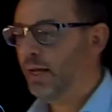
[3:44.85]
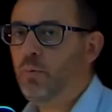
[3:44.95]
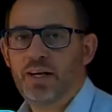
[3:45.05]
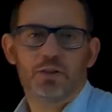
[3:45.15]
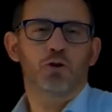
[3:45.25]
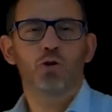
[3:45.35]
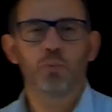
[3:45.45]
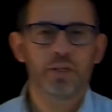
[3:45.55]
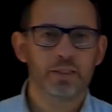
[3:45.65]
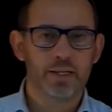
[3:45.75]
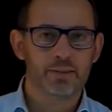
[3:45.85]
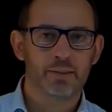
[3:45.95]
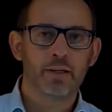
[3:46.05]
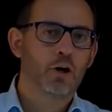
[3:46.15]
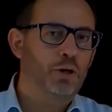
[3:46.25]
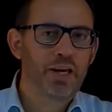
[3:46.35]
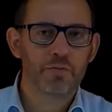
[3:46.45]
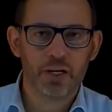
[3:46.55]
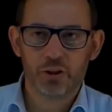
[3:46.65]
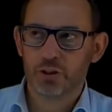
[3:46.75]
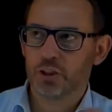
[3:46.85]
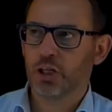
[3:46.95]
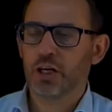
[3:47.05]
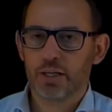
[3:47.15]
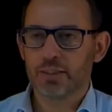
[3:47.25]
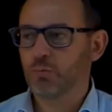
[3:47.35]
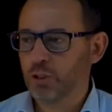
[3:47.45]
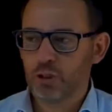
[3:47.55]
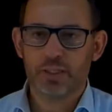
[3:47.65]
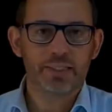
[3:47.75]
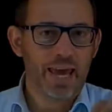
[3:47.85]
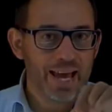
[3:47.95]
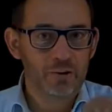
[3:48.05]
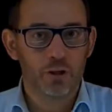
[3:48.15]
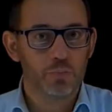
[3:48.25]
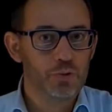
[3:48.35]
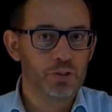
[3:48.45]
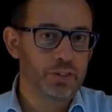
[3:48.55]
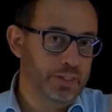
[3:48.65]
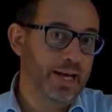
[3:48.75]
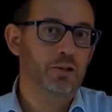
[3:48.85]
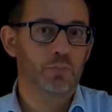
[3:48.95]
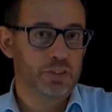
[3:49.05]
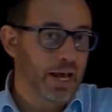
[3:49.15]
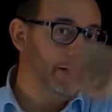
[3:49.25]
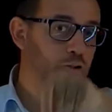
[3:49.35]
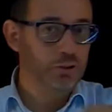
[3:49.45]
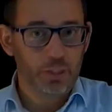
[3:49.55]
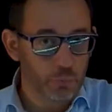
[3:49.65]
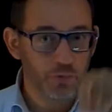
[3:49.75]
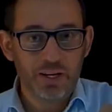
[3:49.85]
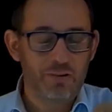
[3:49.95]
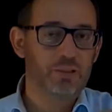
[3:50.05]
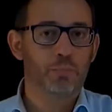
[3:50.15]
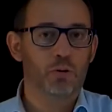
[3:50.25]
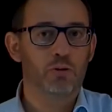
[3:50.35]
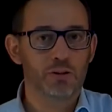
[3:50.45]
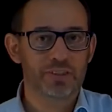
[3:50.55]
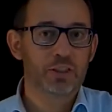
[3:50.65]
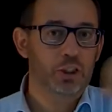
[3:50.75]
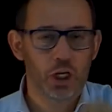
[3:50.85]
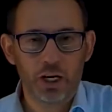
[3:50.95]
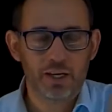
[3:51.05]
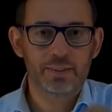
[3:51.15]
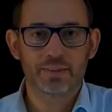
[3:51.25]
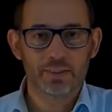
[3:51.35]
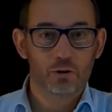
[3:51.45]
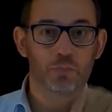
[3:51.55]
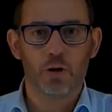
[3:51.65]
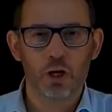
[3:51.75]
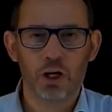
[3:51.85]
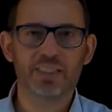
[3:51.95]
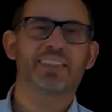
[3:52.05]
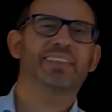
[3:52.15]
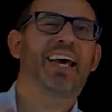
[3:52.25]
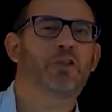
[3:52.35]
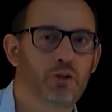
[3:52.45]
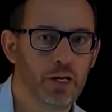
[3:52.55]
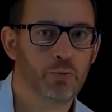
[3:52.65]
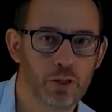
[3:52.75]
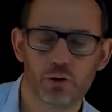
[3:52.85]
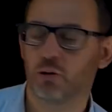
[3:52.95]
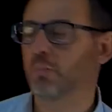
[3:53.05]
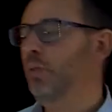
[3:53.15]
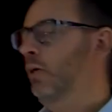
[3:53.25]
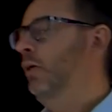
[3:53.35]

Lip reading: And we are assuming that on average, these currents, which are the atoms, in the atoms, the electrons are moving around the protons, these currents, this loop of currents are stationary, we assume,